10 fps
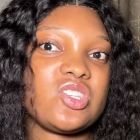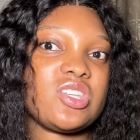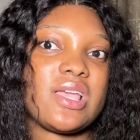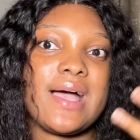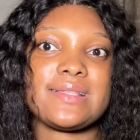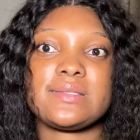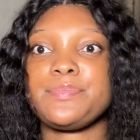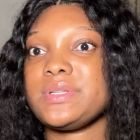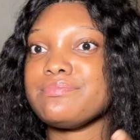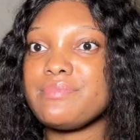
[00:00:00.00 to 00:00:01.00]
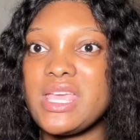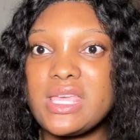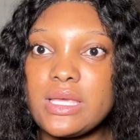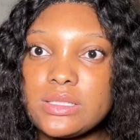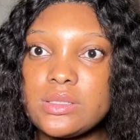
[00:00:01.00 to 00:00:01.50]
she has been
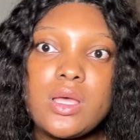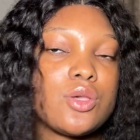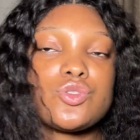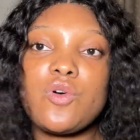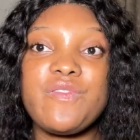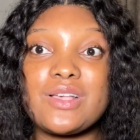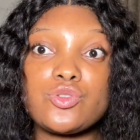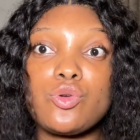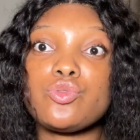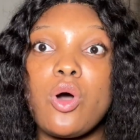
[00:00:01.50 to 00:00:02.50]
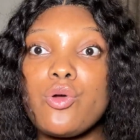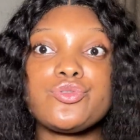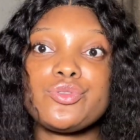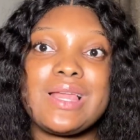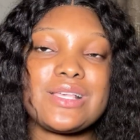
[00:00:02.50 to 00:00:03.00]
making so far so good all
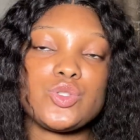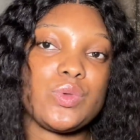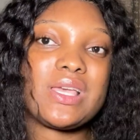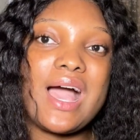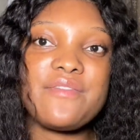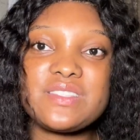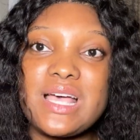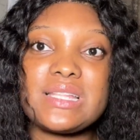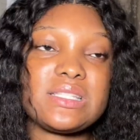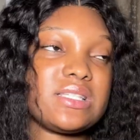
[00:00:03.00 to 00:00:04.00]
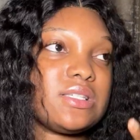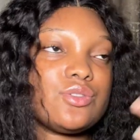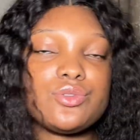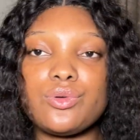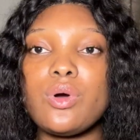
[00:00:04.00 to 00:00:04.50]
through last week after
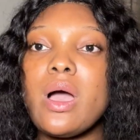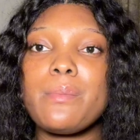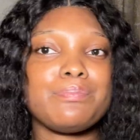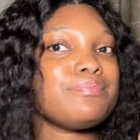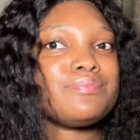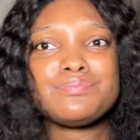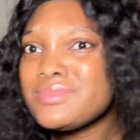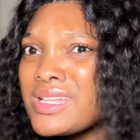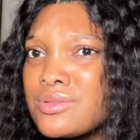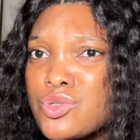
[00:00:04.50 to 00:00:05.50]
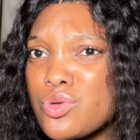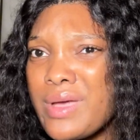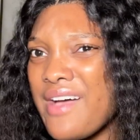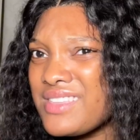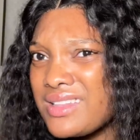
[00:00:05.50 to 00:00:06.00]
the,
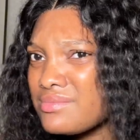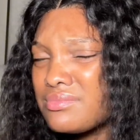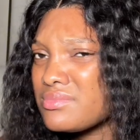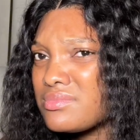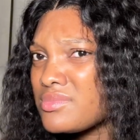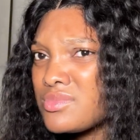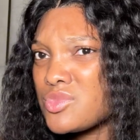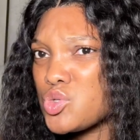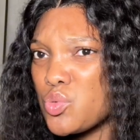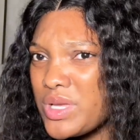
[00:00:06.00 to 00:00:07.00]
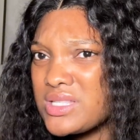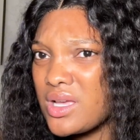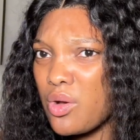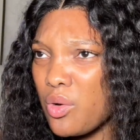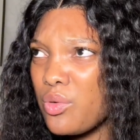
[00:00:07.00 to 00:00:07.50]
after 2 weeks
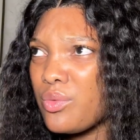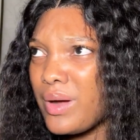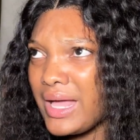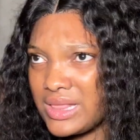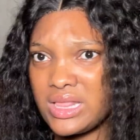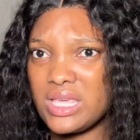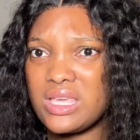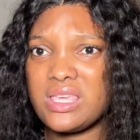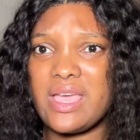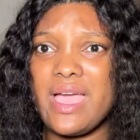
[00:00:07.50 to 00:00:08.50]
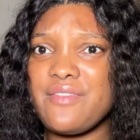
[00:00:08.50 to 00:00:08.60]
ago, I think. Yeah,